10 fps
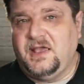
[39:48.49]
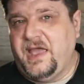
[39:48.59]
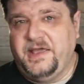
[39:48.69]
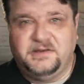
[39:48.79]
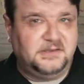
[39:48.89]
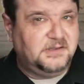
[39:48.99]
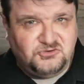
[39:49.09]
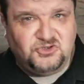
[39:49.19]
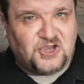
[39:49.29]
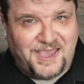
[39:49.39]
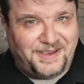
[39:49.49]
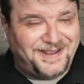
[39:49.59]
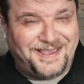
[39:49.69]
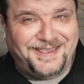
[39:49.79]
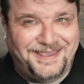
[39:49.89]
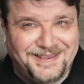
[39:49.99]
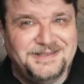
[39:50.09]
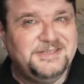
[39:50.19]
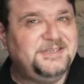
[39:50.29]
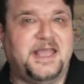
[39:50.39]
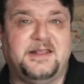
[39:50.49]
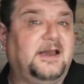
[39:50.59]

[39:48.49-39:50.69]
and China in general